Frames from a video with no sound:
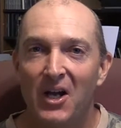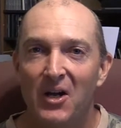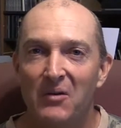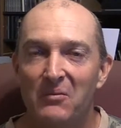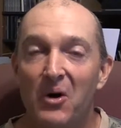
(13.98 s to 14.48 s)

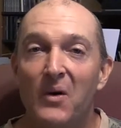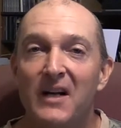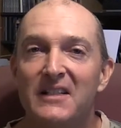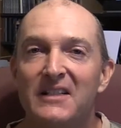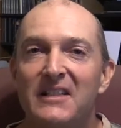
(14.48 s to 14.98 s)
Bow
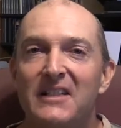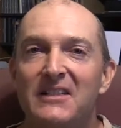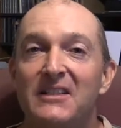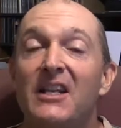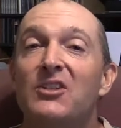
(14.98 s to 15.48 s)
hunting
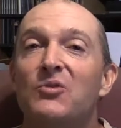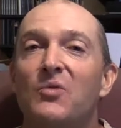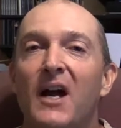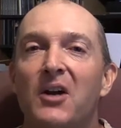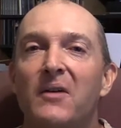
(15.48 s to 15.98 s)
season is
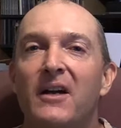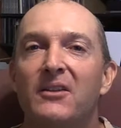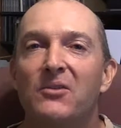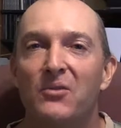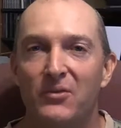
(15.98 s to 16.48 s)
right around the
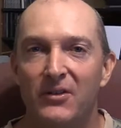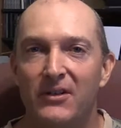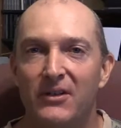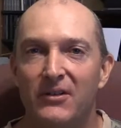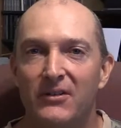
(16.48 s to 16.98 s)
corner
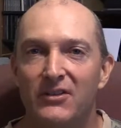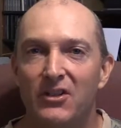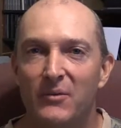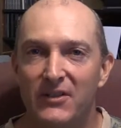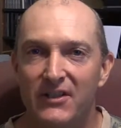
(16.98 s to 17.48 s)
here in the Show
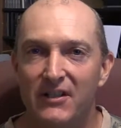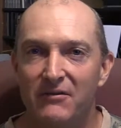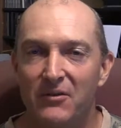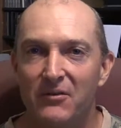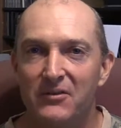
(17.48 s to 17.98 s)
Me State,
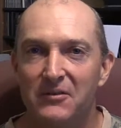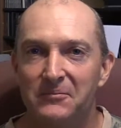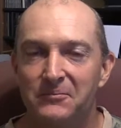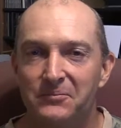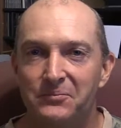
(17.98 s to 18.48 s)
folks.
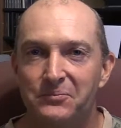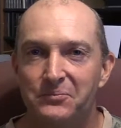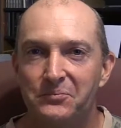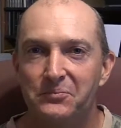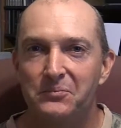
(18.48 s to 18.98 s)

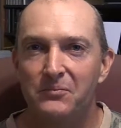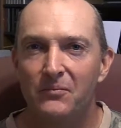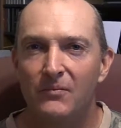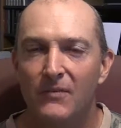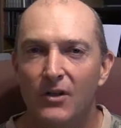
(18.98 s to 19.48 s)

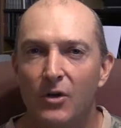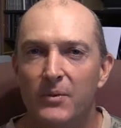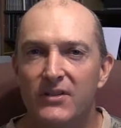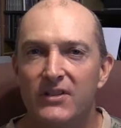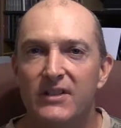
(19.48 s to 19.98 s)

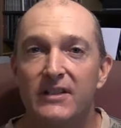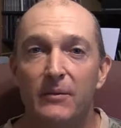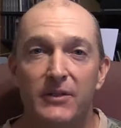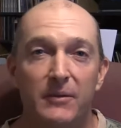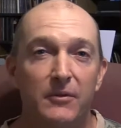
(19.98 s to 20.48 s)
Opens
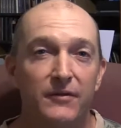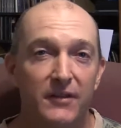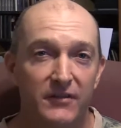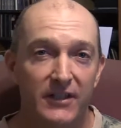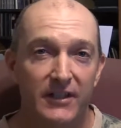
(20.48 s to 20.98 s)
September
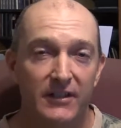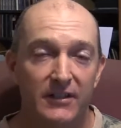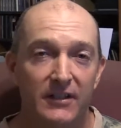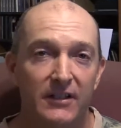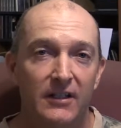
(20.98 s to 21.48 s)
15th.
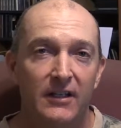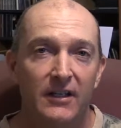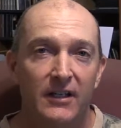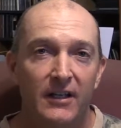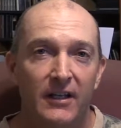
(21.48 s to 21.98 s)

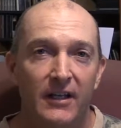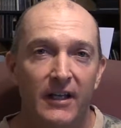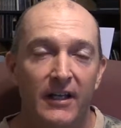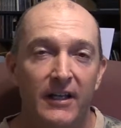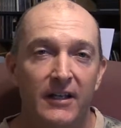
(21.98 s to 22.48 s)

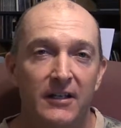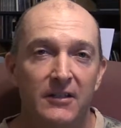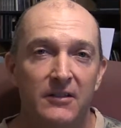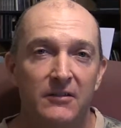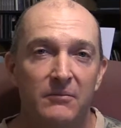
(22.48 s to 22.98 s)

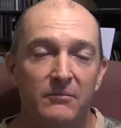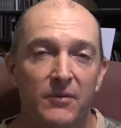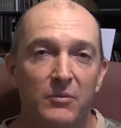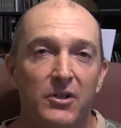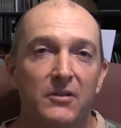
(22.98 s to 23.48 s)
And from
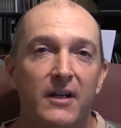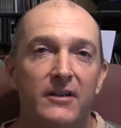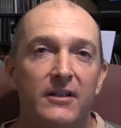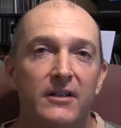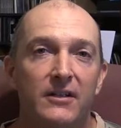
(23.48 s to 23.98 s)
looking around
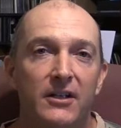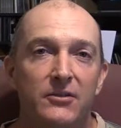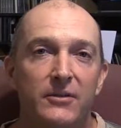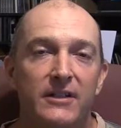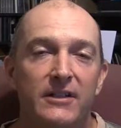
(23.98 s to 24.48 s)
the
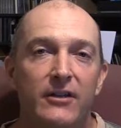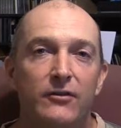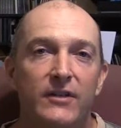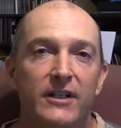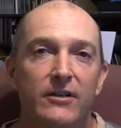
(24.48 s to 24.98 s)
country at the other
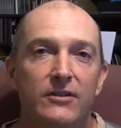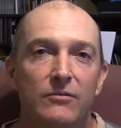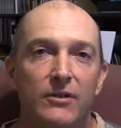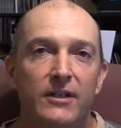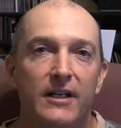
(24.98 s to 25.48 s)
videos and
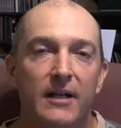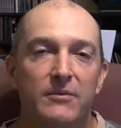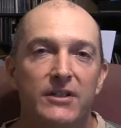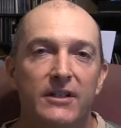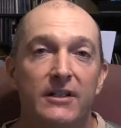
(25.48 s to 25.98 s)
whatnot I'm
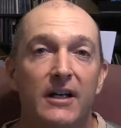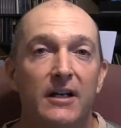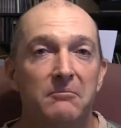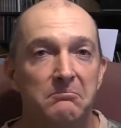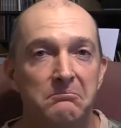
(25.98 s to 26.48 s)
seeing
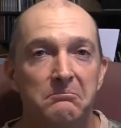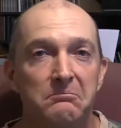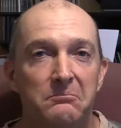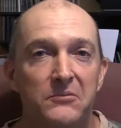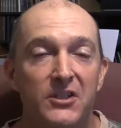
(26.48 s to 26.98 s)

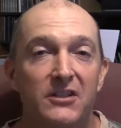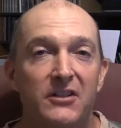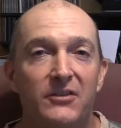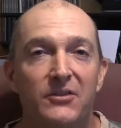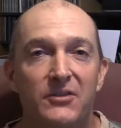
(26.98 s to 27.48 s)
that
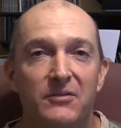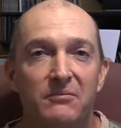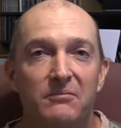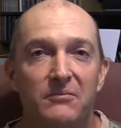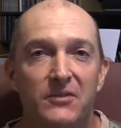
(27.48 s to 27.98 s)
there's
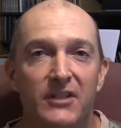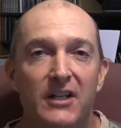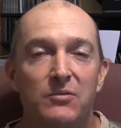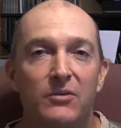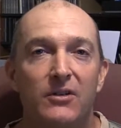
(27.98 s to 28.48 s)

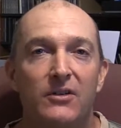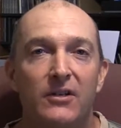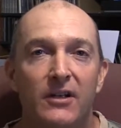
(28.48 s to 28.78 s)
states where